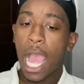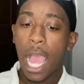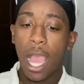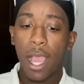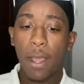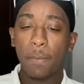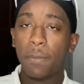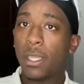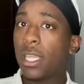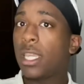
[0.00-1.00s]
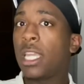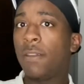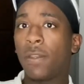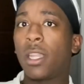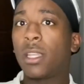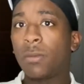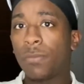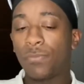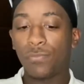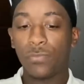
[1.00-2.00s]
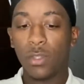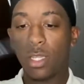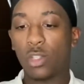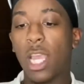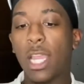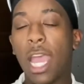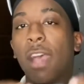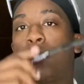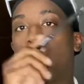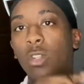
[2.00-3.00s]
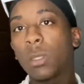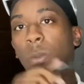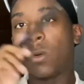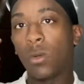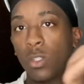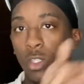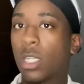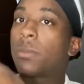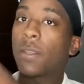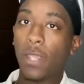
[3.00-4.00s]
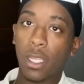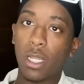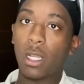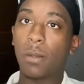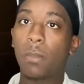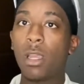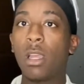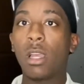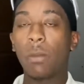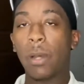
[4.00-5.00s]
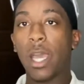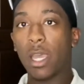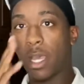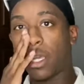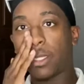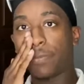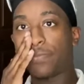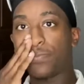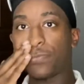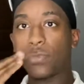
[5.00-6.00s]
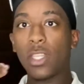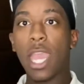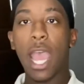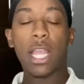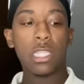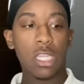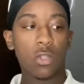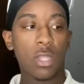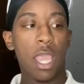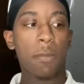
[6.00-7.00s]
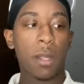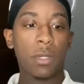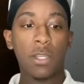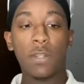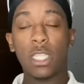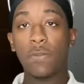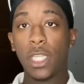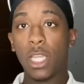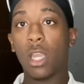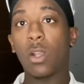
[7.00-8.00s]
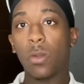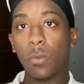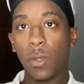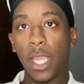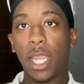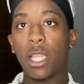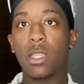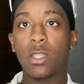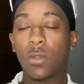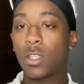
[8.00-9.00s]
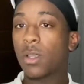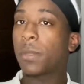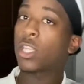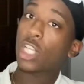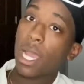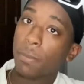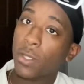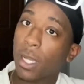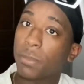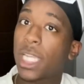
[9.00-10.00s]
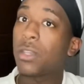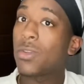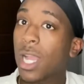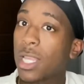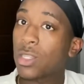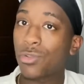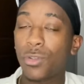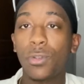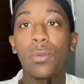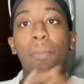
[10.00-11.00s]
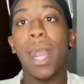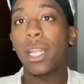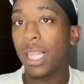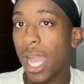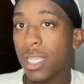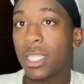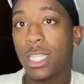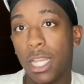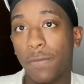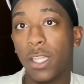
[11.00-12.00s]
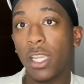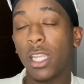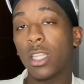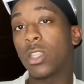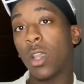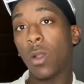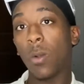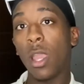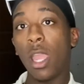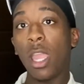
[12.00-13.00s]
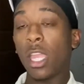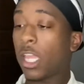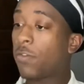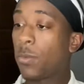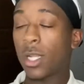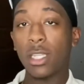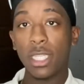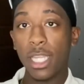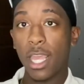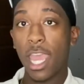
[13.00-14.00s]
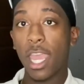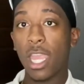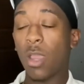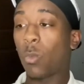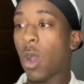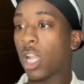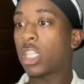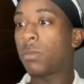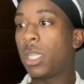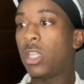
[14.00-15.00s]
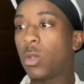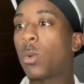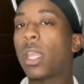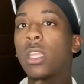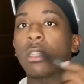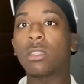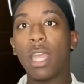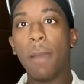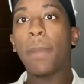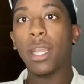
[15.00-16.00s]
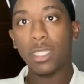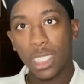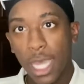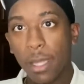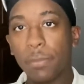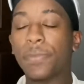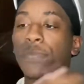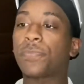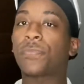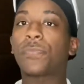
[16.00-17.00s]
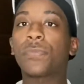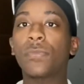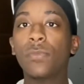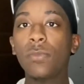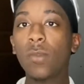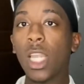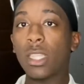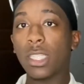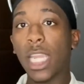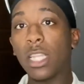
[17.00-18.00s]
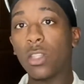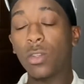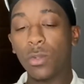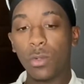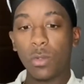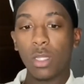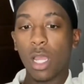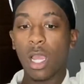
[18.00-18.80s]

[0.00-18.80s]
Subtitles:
I'm even trying to have multiple streams of income. But yeah, I touched on that in my previous video. And so this is going to be a chapter. I'm taking you guys through my classes and everything. So if you want to see that and watch me do it step by step, stay tuned.